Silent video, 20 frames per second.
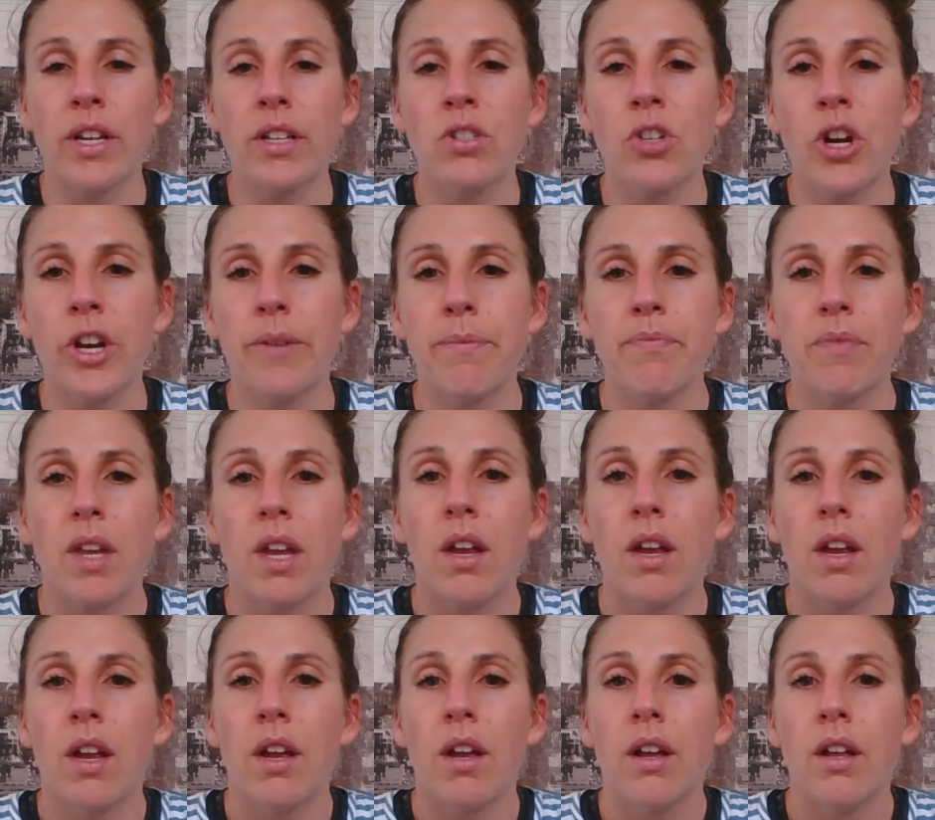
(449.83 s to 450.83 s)
So
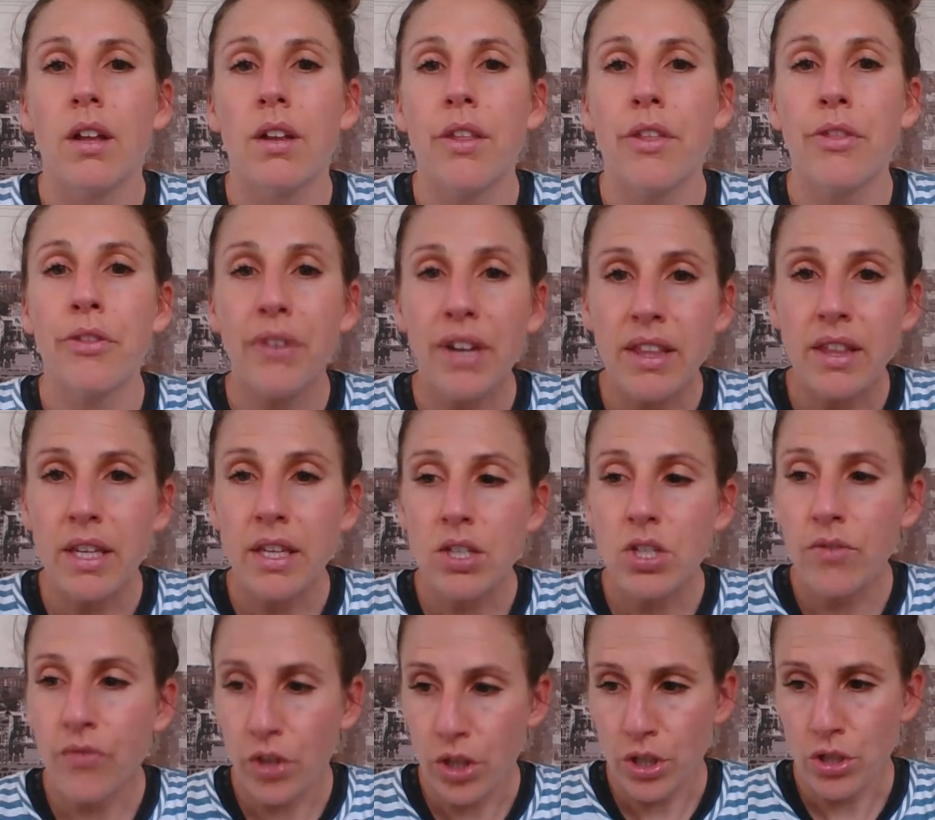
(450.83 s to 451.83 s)
3 things
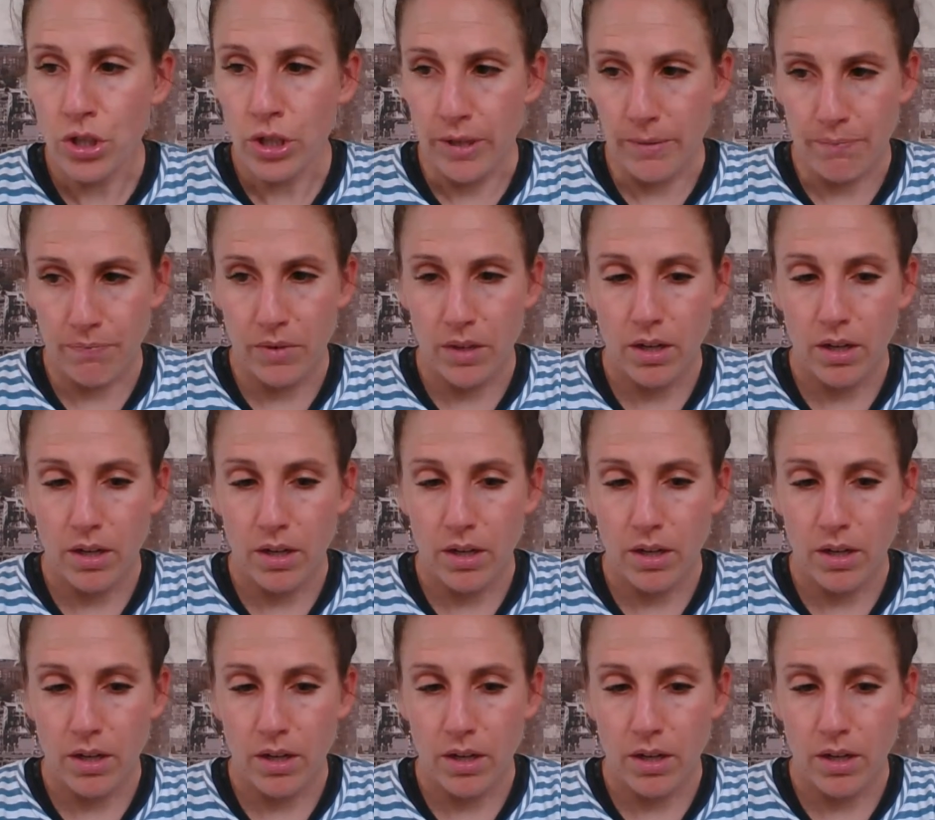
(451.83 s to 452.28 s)
you've got to do.